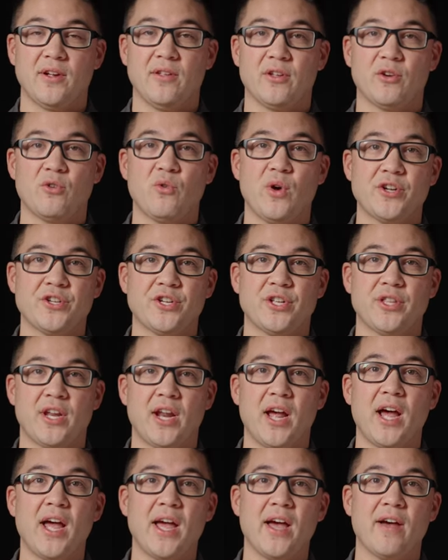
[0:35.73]
The question
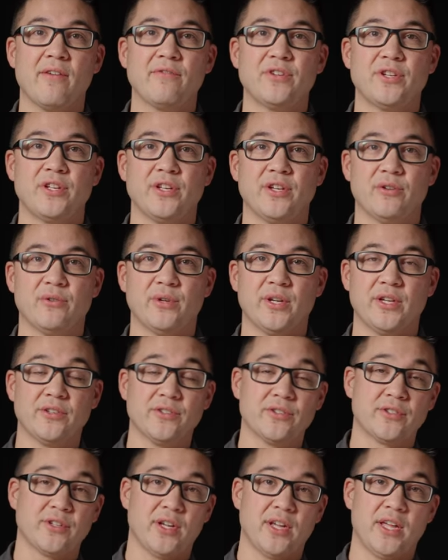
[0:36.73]
that I have to you
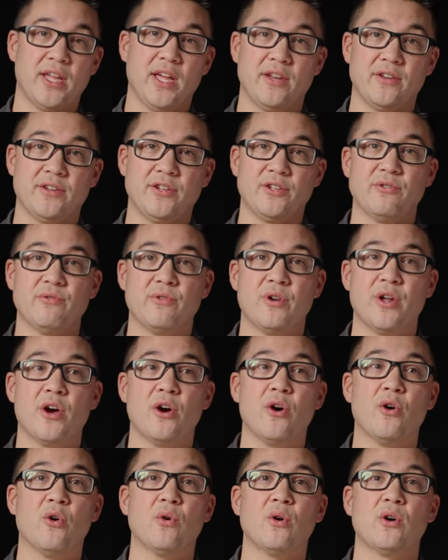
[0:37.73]
is, again, do you
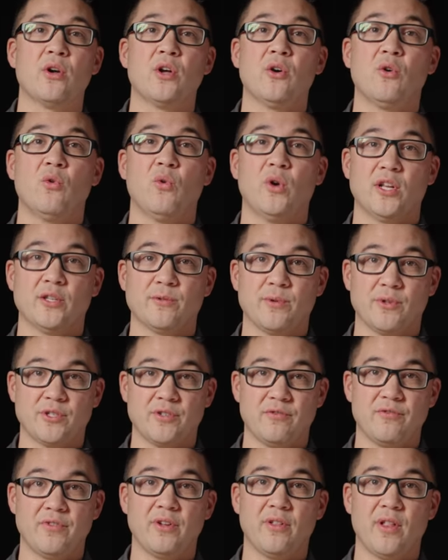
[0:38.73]
know what it's
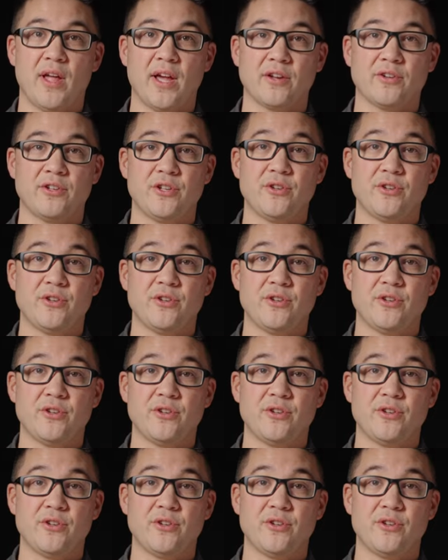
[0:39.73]
supposed to feel like?